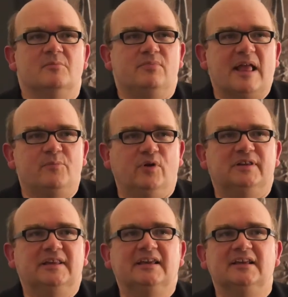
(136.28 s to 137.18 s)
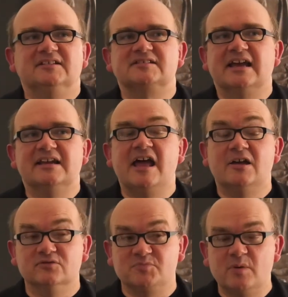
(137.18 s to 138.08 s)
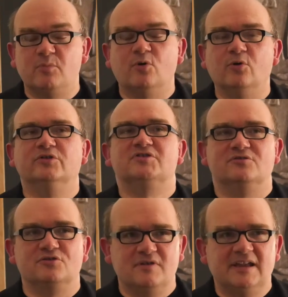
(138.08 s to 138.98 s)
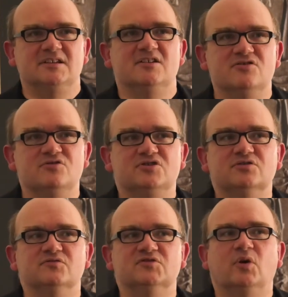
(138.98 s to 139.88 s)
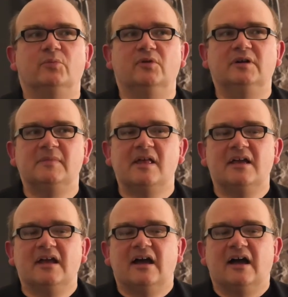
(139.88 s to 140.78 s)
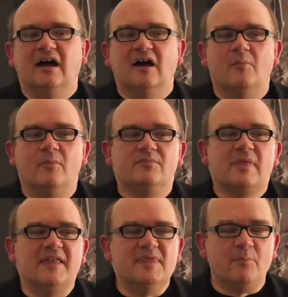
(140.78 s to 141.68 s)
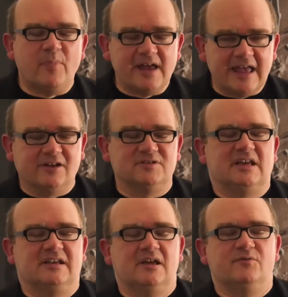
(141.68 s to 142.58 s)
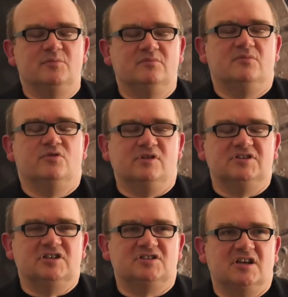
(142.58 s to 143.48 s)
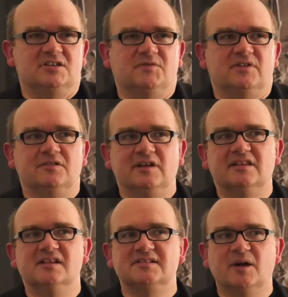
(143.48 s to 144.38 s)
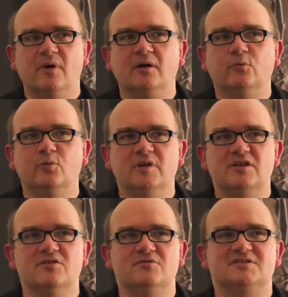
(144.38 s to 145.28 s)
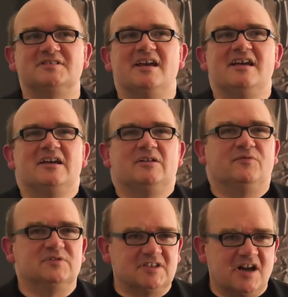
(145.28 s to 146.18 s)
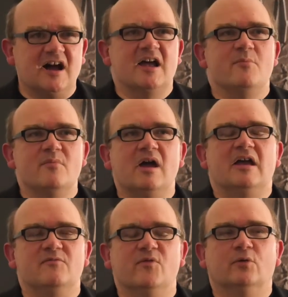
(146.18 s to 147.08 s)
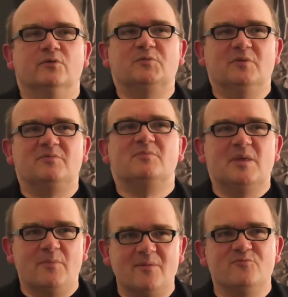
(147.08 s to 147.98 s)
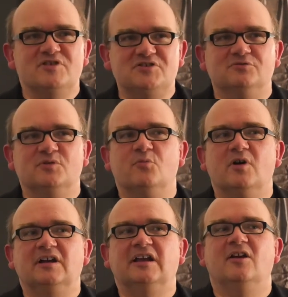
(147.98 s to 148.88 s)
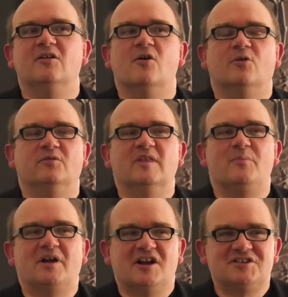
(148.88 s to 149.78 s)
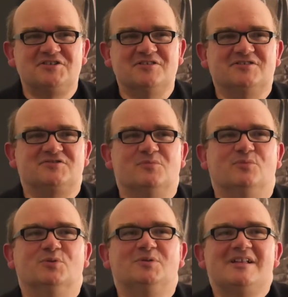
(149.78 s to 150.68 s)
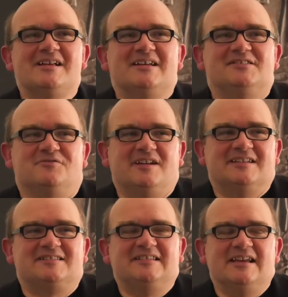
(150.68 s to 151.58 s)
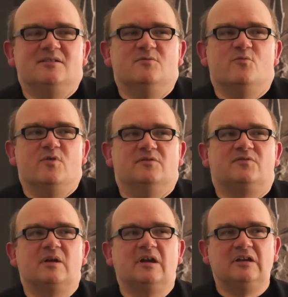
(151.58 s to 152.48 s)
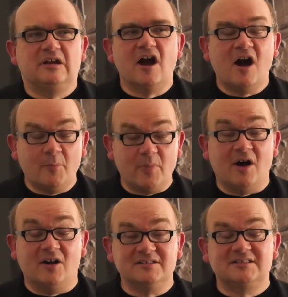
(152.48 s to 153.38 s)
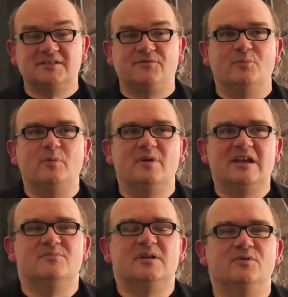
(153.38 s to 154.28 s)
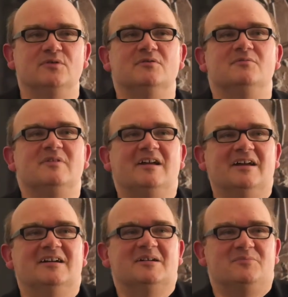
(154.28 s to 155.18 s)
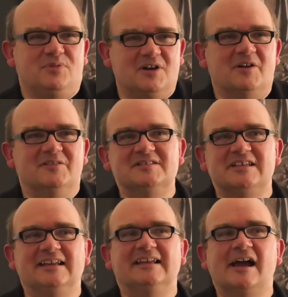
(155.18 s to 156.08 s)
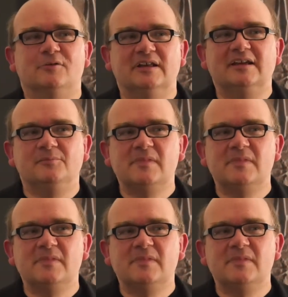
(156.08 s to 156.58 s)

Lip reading: Blackbird Leys and Ellesmere Port on creating a new children's opera. And the buyout I get from knowledge exchange funding in the summer will be used for time involved with the Banbury children working on a percussion ensemble to create a scene with car parts from a BMW plant in Cowley.